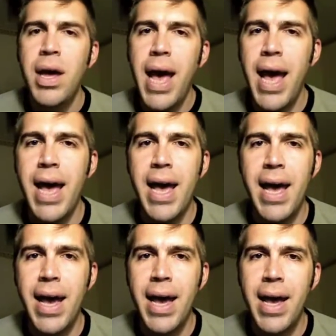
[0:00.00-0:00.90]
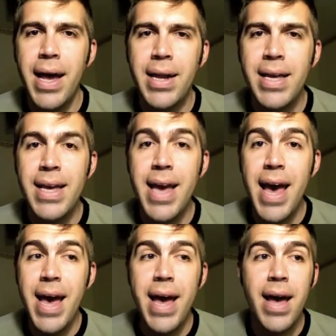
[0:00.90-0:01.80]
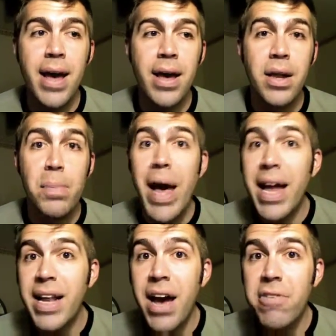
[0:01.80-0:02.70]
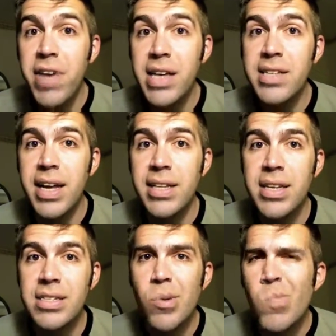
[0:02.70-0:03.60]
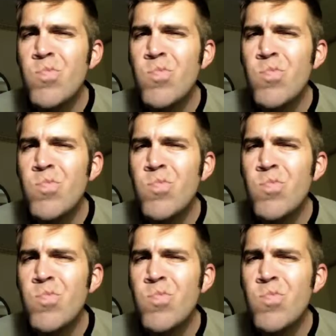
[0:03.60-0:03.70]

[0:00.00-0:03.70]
And he had a bad guy face like this.